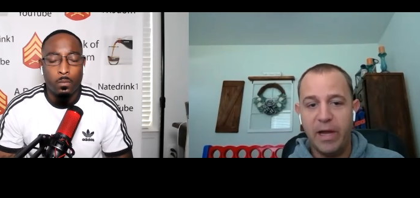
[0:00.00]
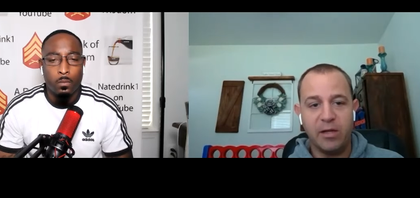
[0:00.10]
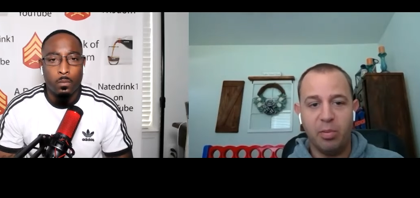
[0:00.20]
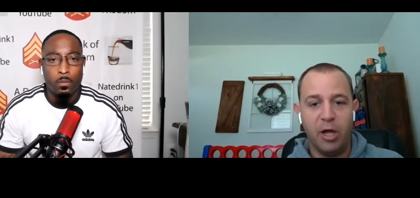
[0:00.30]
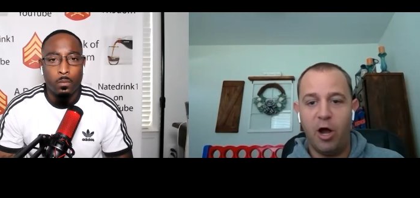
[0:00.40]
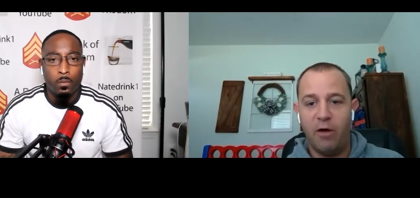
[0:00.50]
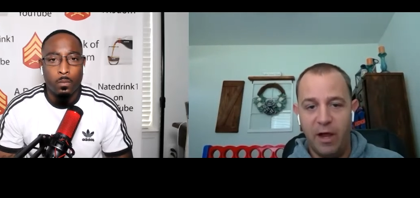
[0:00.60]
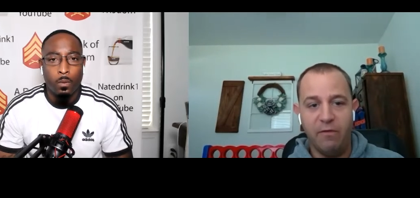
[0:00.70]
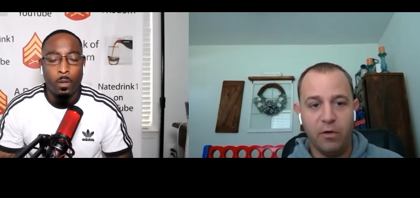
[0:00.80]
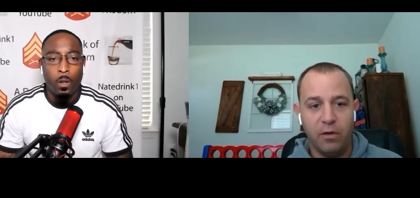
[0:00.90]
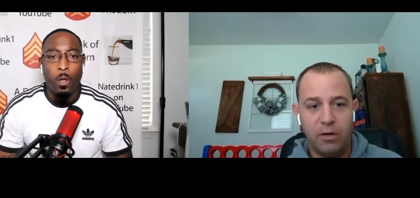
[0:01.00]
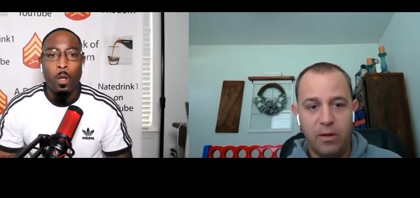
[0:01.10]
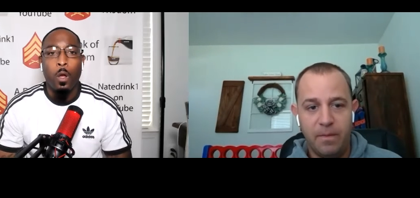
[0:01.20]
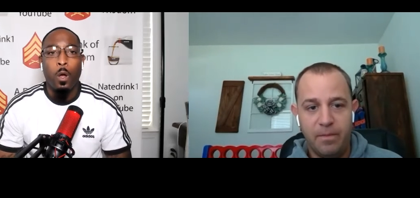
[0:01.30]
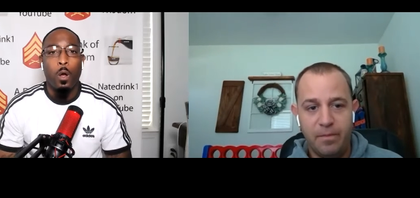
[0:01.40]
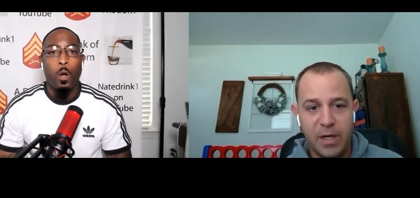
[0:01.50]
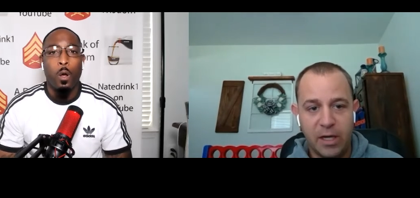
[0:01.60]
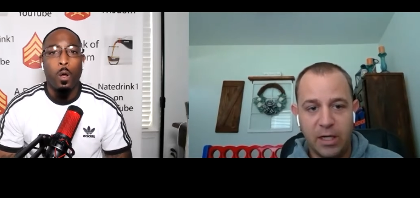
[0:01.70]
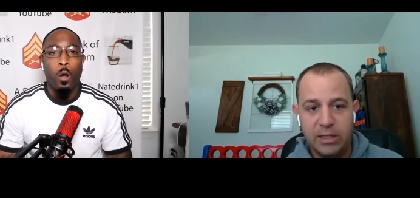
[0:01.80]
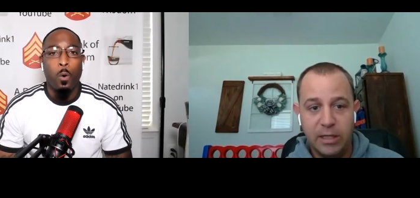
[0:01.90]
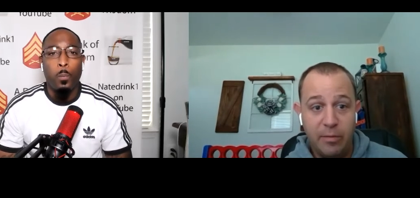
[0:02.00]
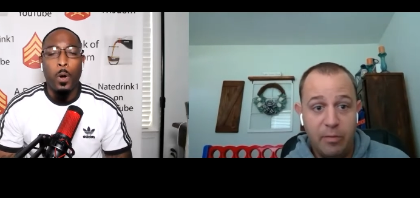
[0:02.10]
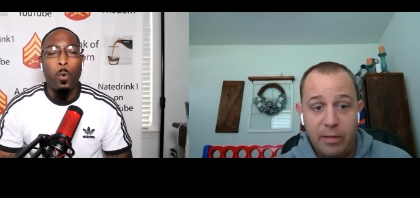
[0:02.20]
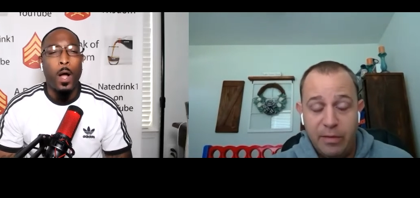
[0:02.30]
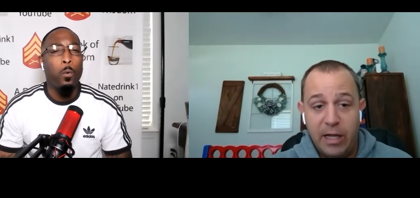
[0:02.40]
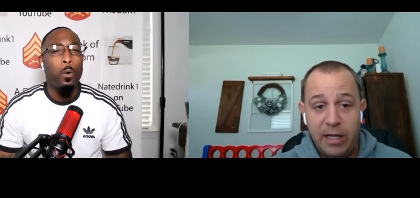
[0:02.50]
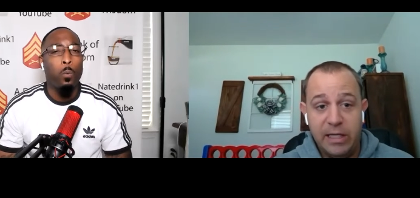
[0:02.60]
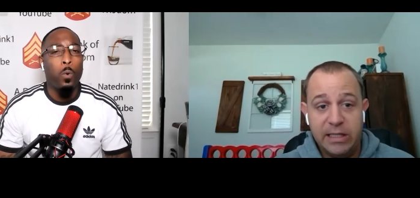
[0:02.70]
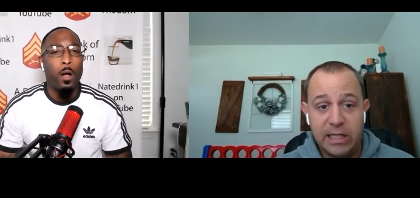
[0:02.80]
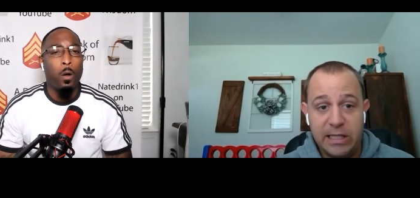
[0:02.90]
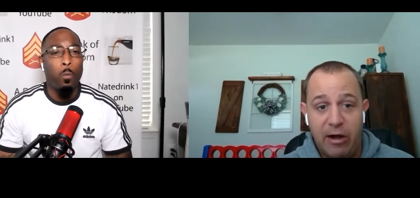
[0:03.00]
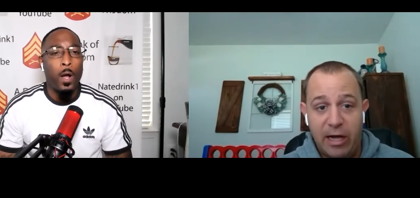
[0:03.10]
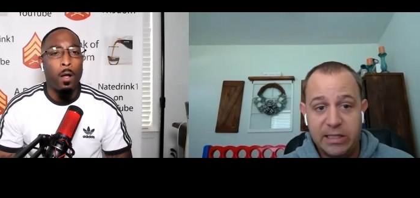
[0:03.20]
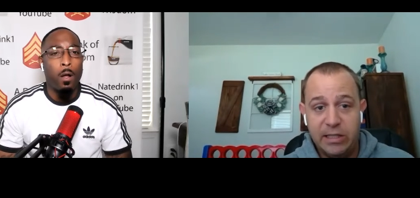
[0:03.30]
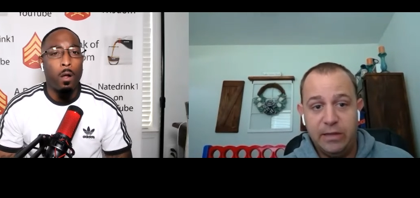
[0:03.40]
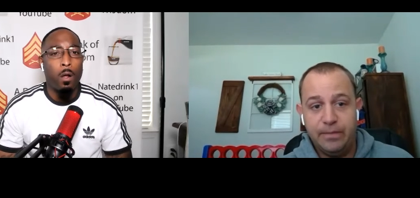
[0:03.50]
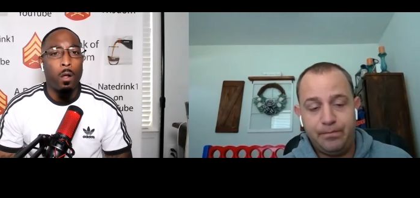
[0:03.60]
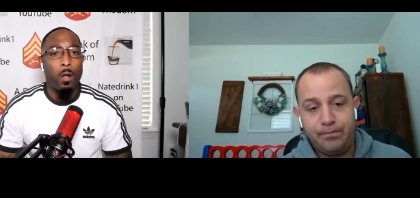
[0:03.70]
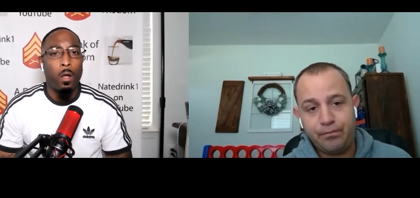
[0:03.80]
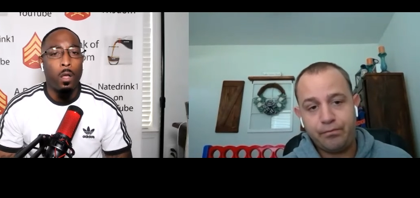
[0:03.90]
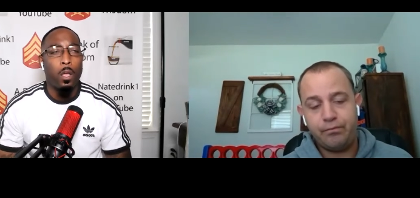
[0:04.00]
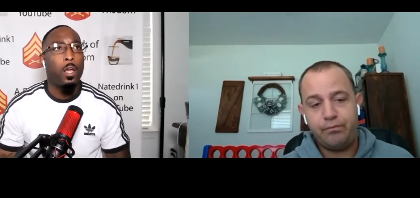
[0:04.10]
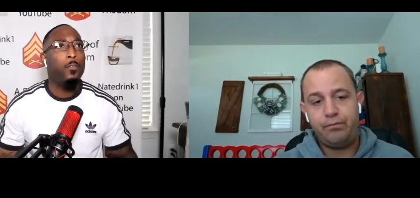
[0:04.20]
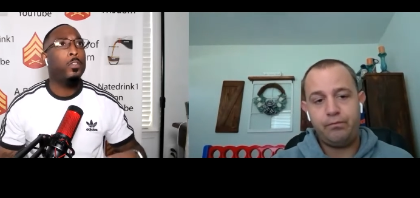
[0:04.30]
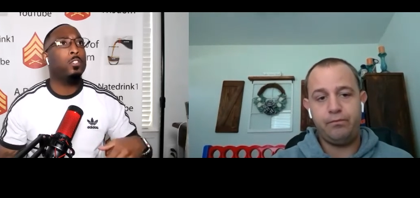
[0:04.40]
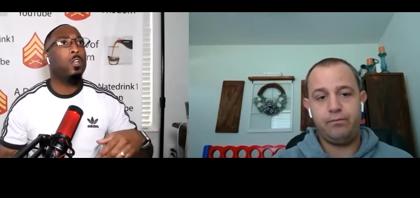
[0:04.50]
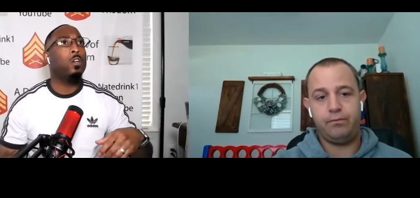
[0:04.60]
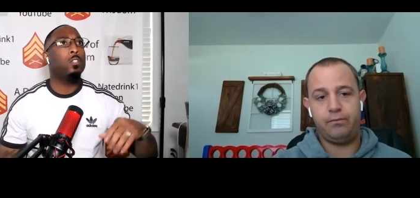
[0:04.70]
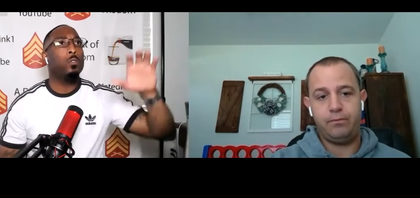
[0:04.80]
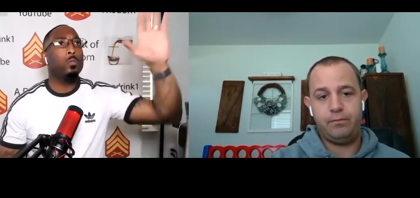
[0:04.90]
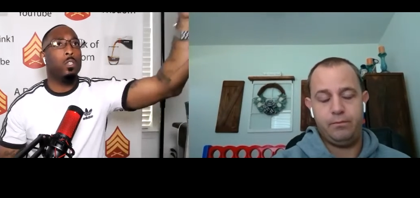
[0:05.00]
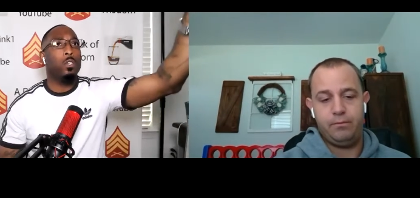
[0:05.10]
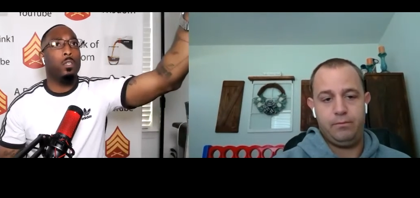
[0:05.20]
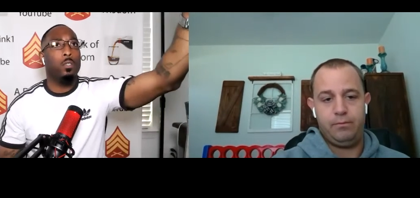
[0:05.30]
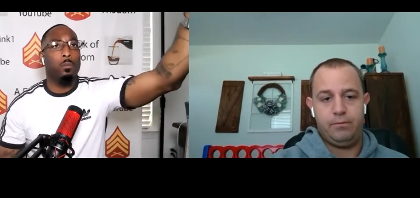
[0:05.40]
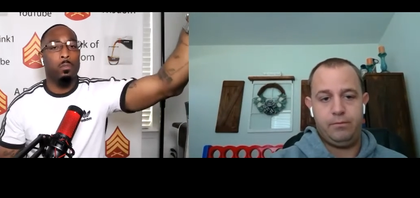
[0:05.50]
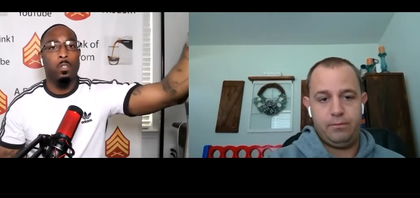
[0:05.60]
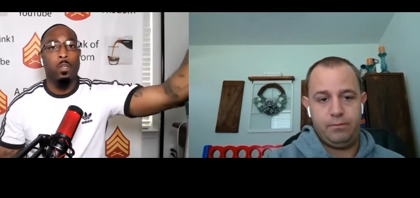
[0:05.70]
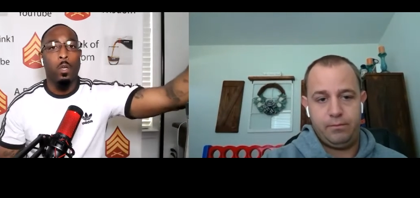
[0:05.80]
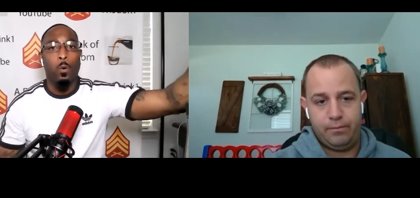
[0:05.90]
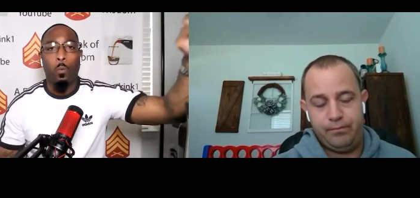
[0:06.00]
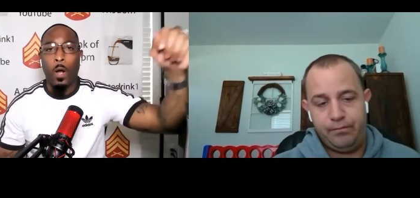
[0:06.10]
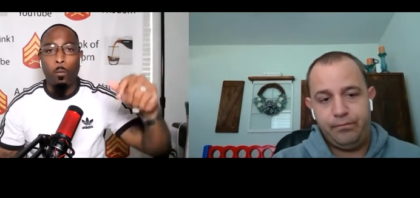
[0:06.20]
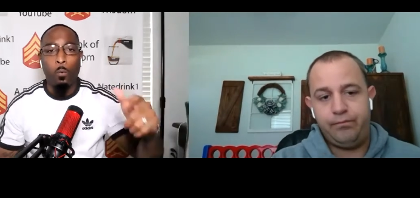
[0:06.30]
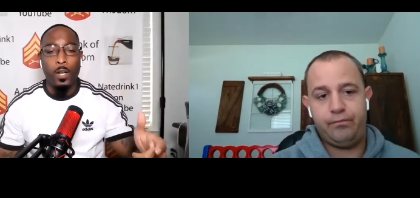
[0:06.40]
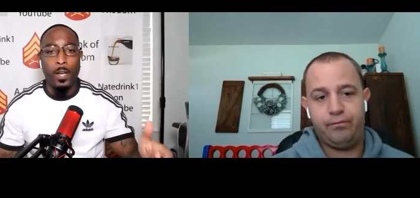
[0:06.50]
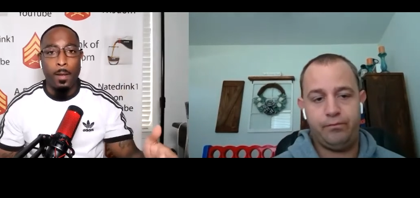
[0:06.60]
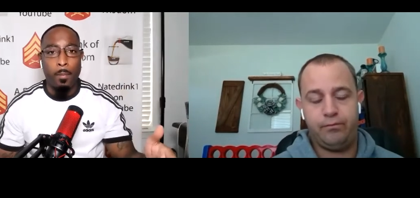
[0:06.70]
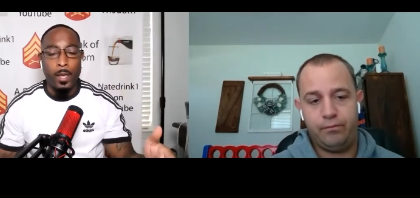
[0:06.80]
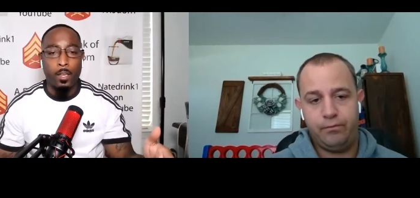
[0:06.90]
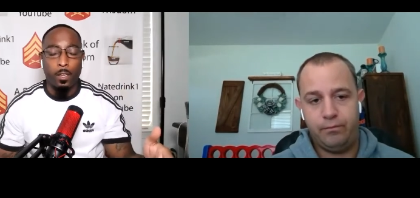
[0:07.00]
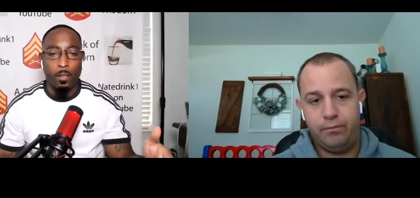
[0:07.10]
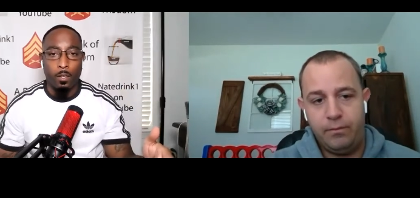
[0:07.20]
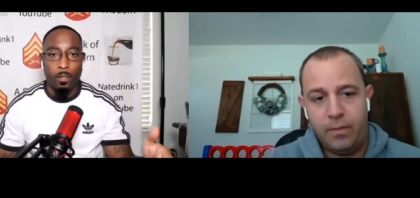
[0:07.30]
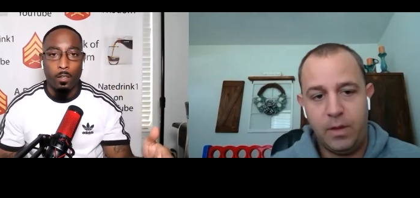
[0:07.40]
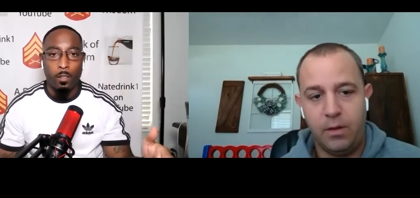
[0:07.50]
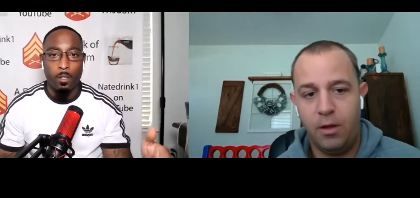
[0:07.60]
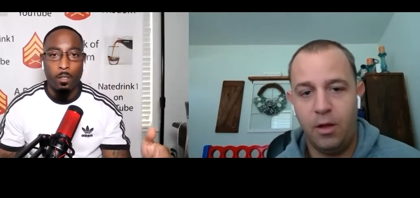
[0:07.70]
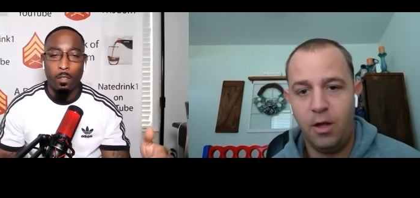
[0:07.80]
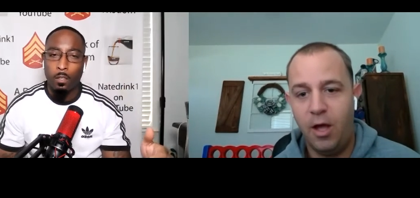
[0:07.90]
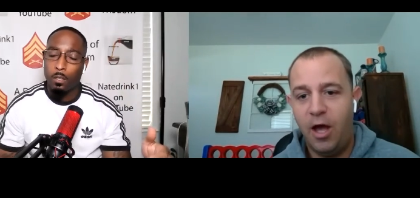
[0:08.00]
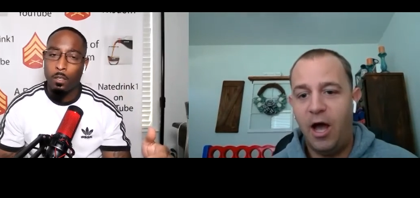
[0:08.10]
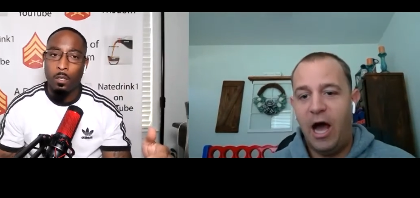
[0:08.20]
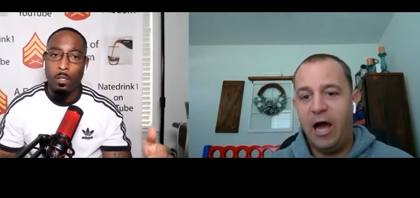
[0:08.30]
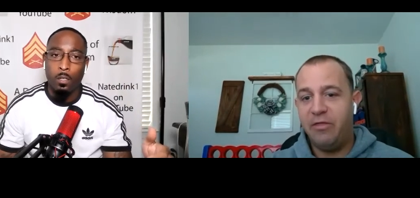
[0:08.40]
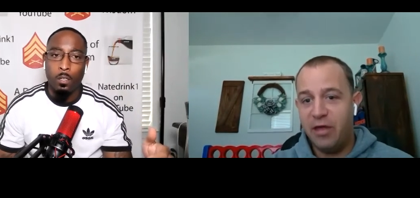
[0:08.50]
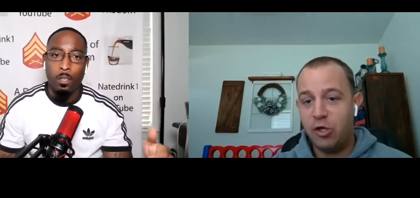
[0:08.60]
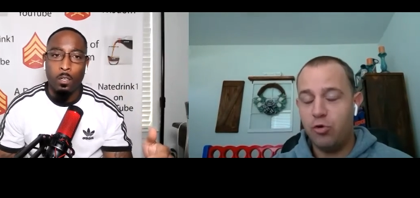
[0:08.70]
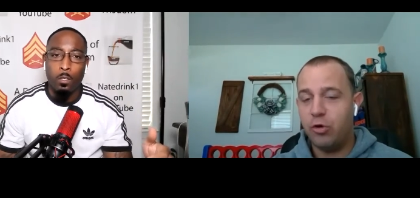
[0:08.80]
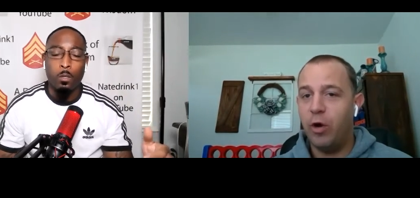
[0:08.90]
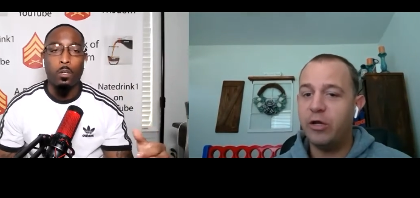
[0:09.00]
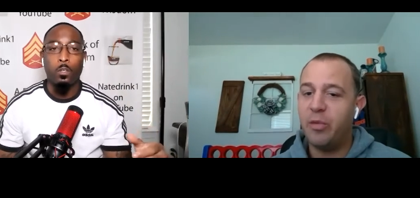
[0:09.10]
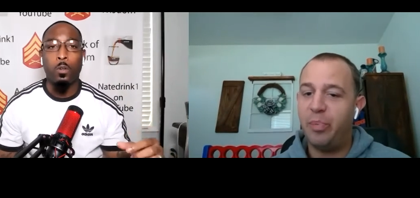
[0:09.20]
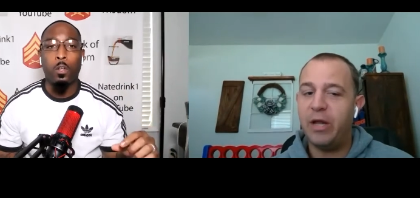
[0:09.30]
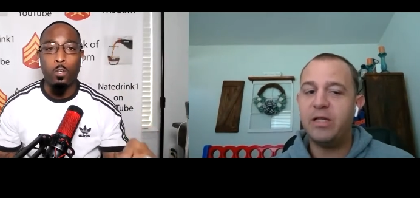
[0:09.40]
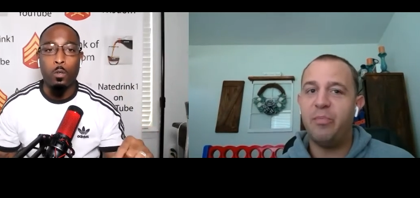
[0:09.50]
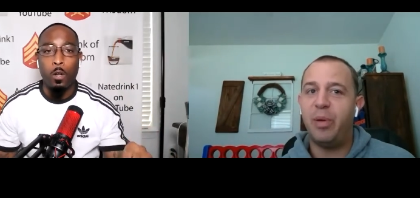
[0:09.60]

Speaker 1: make the playoff ever because well, why, it, that, at why, least that's how I see it.
Speaker 2: If it's 32 teams, why wouldn't they make it?
Speaker 1: I think you, you well you, dep- you